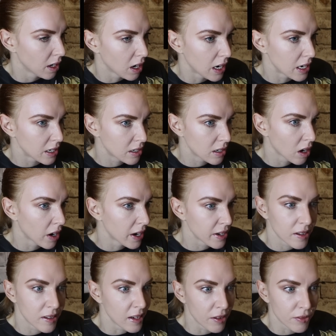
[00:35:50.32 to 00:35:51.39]
I,
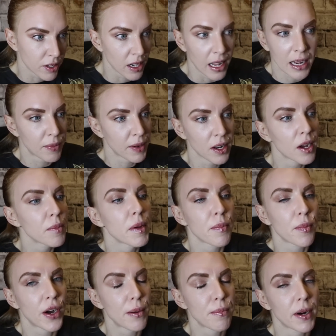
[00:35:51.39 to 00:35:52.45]
I never like when I'm in
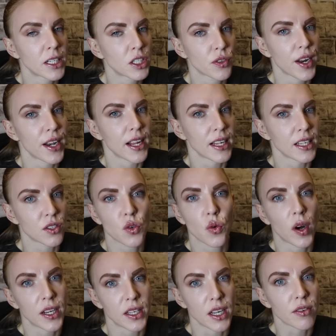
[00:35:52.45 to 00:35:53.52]
prep my training is
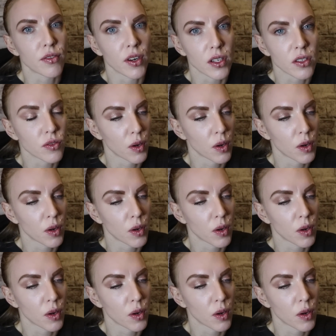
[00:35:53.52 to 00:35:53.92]
quite different